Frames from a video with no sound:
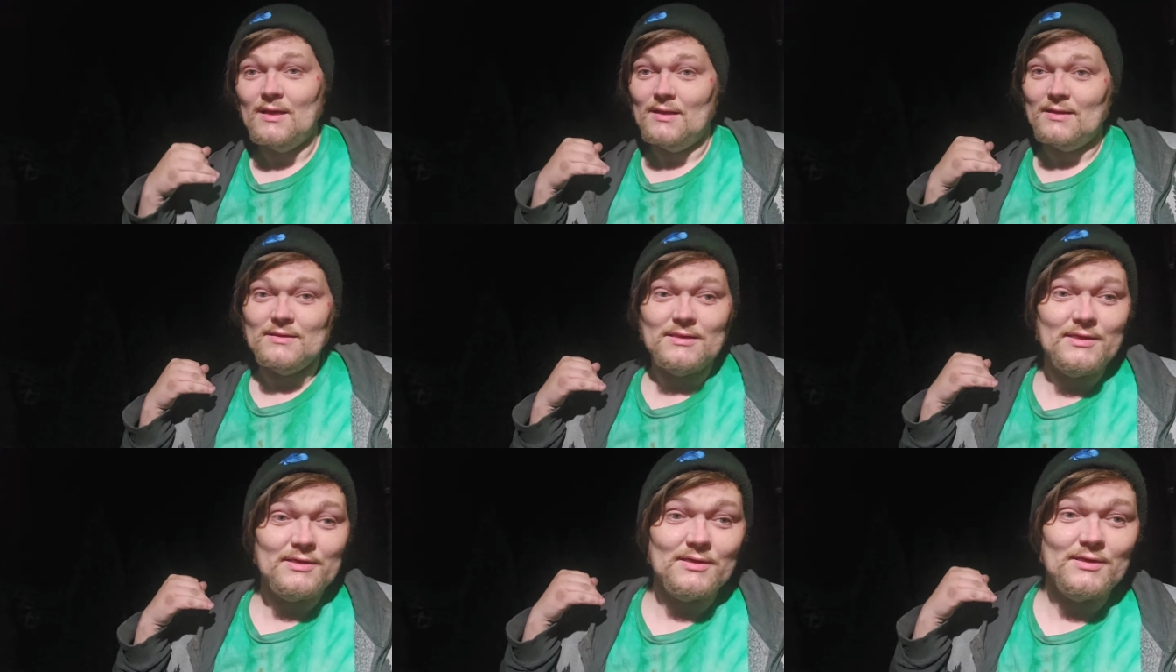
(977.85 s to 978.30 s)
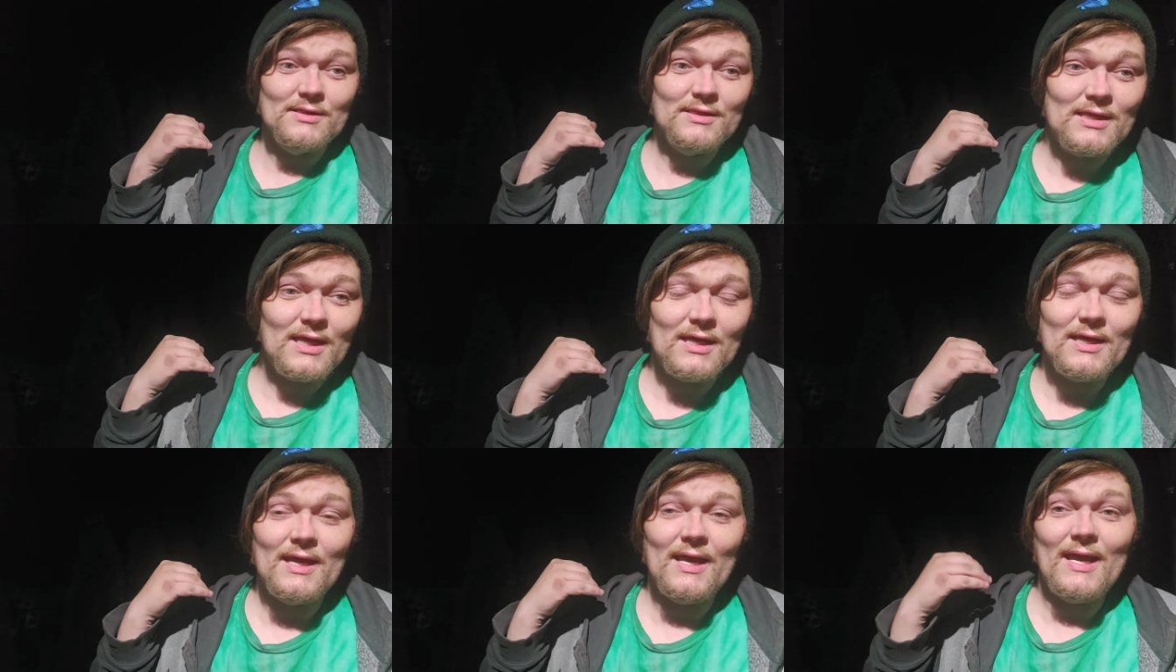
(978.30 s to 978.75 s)
little
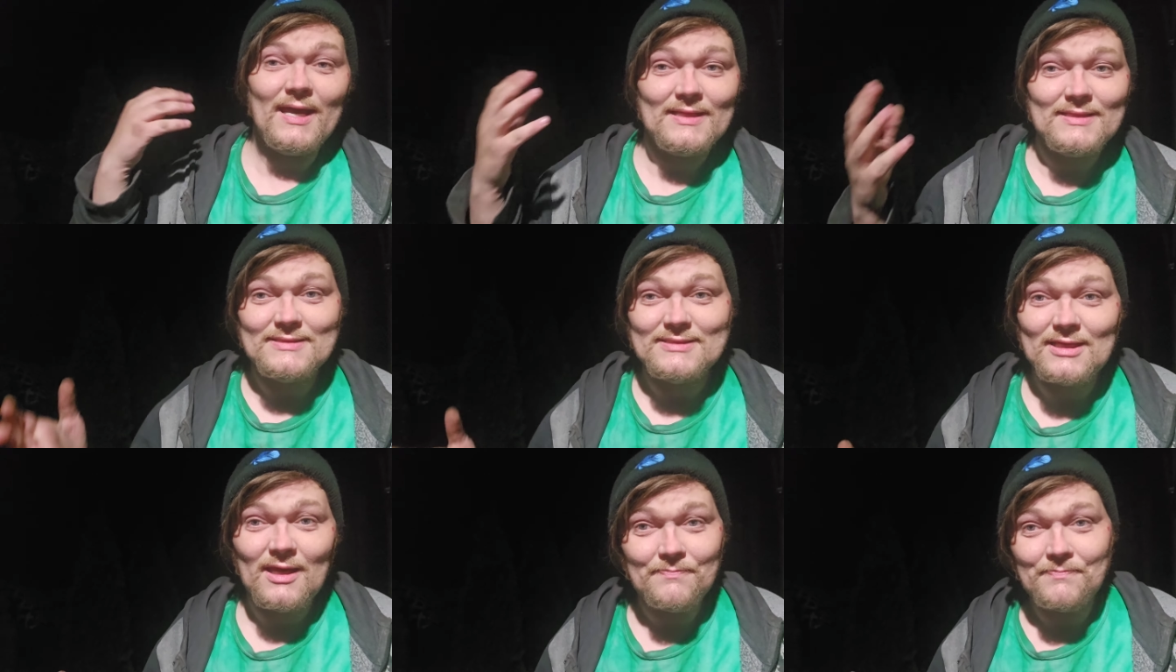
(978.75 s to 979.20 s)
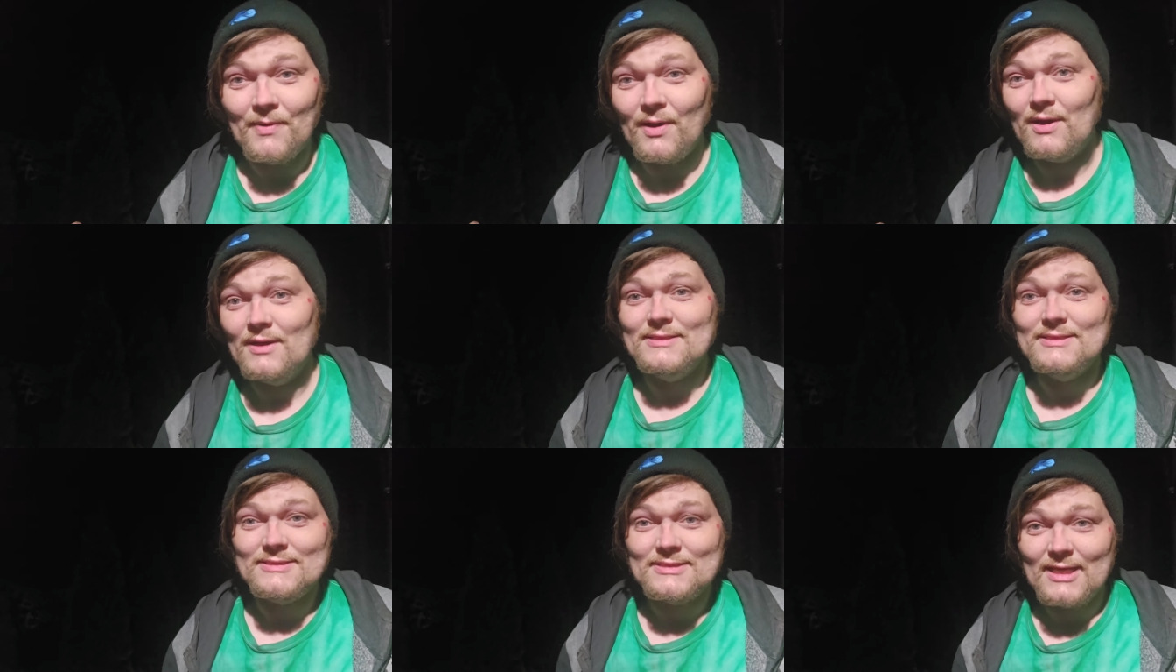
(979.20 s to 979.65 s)
uh, heads up
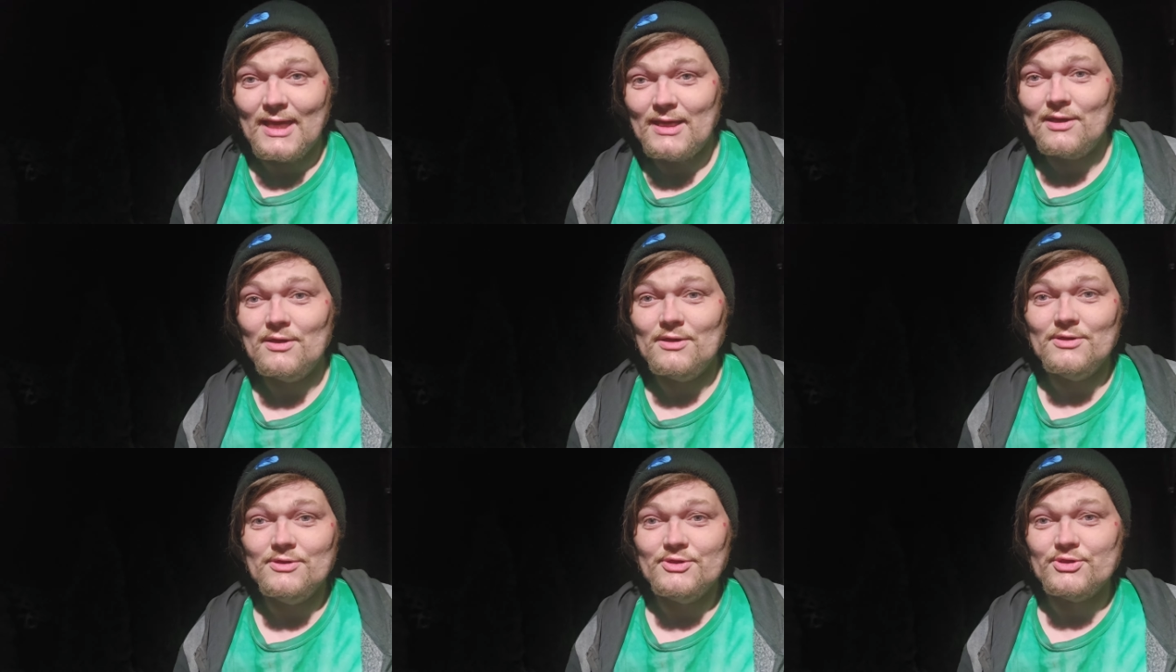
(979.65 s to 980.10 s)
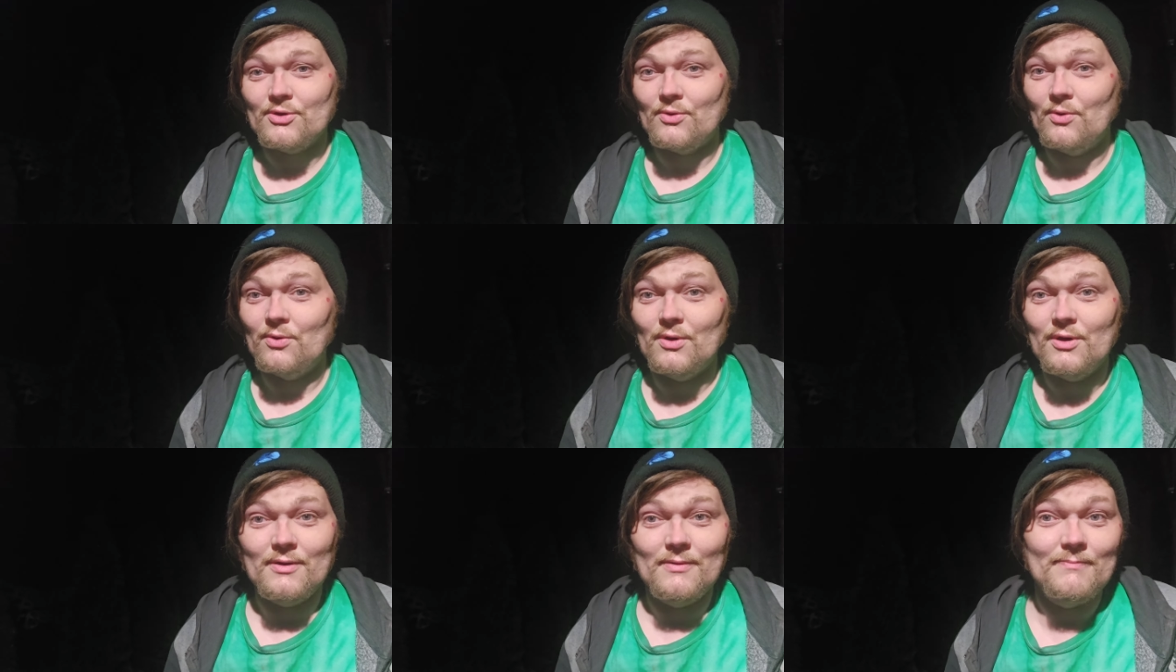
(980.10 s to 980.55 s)
on sales
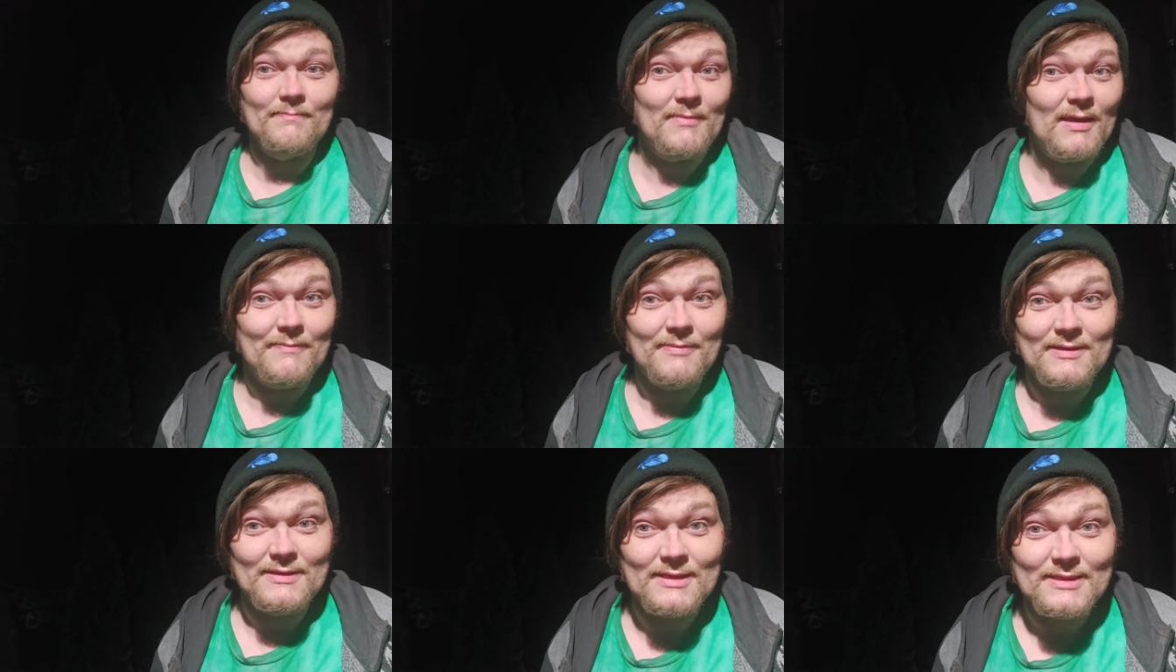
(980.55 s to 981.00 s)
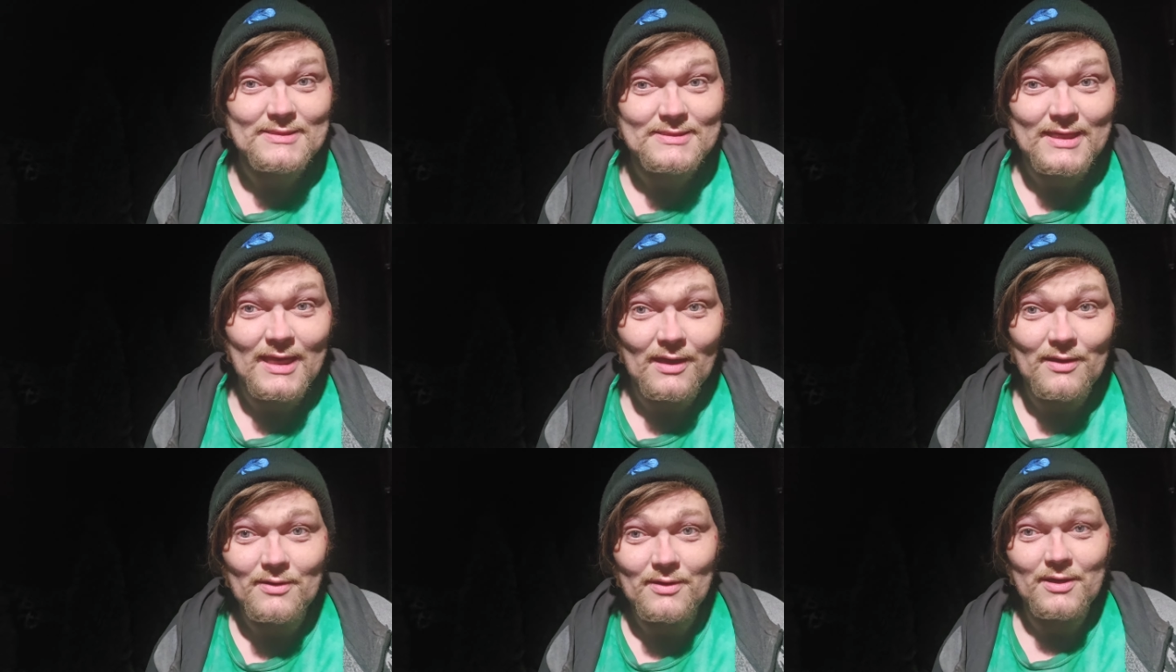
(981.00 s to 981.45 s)
or maybe
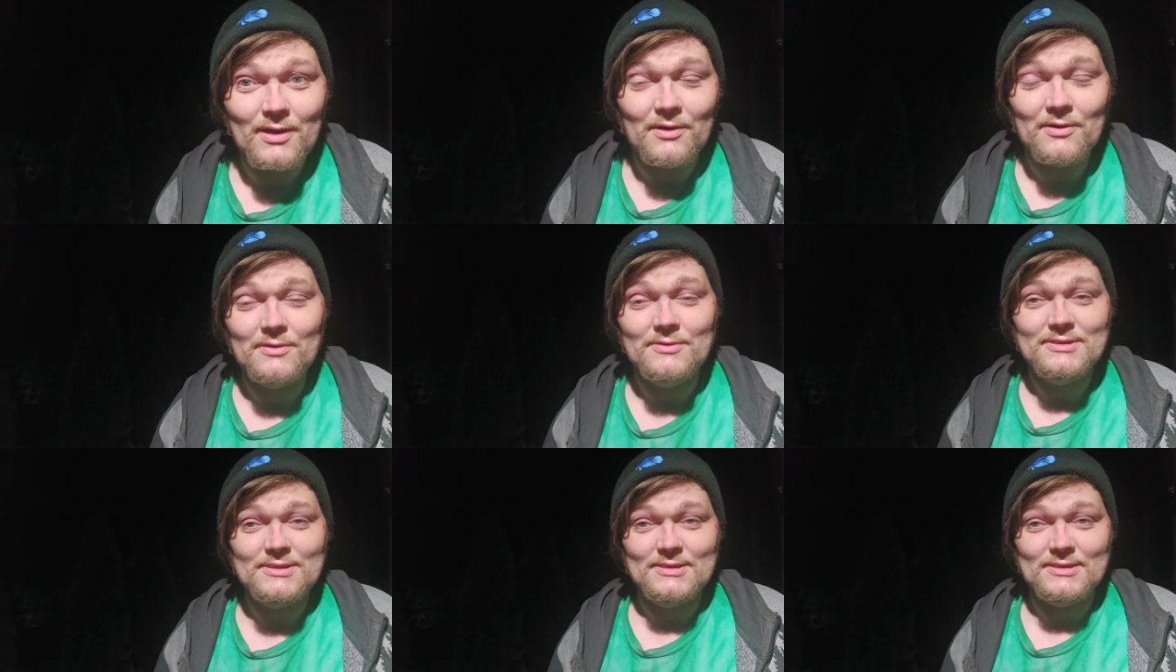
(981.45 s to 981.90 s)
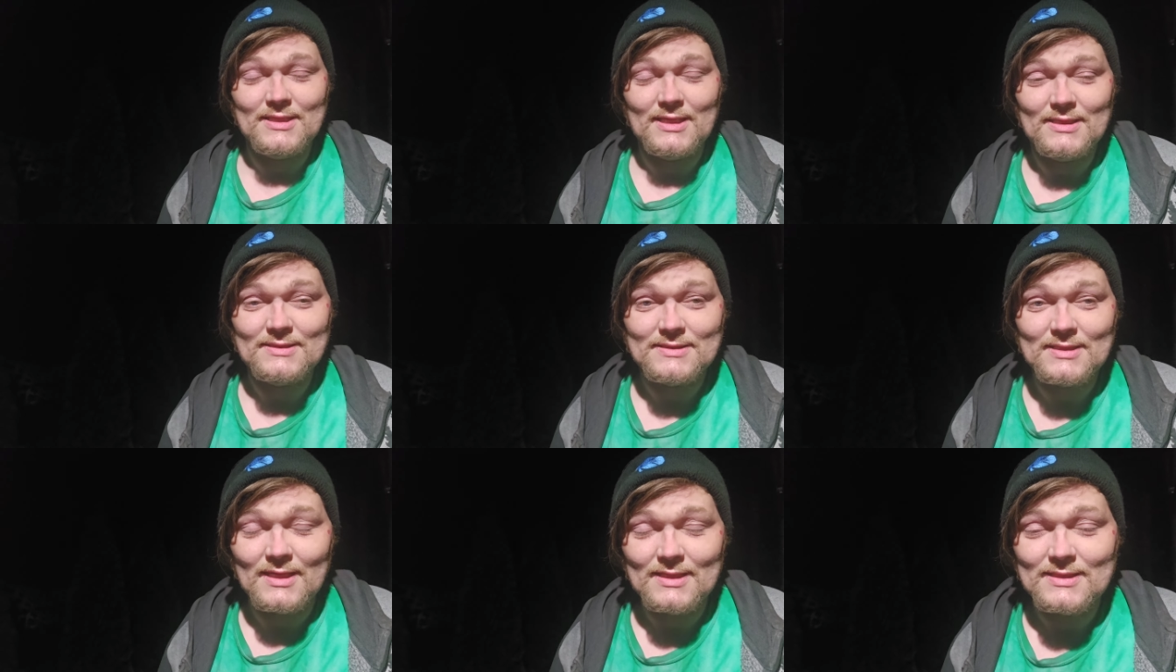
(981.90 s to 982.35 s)
discount codes and
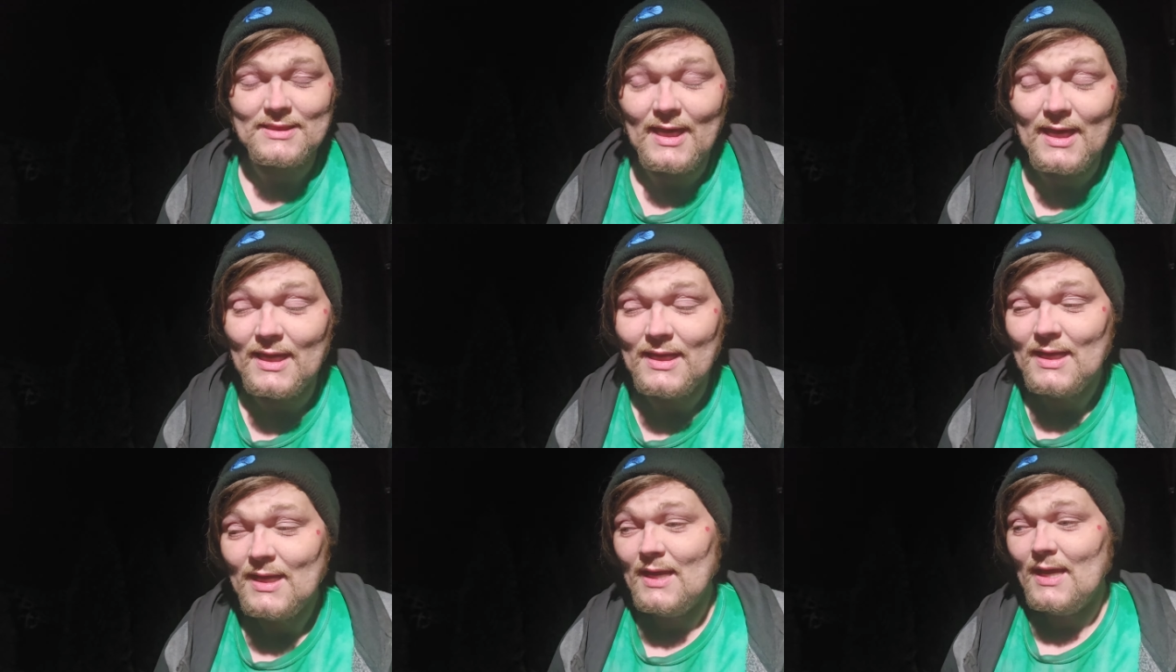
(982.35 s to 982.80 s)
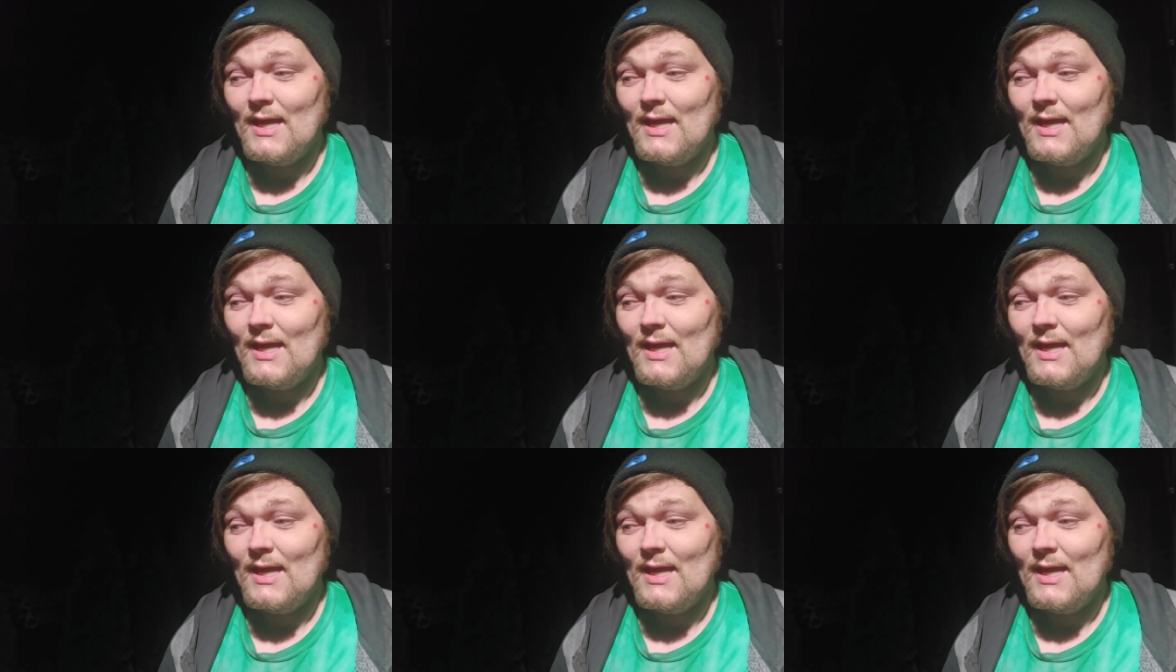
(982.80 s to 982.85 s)
things like that.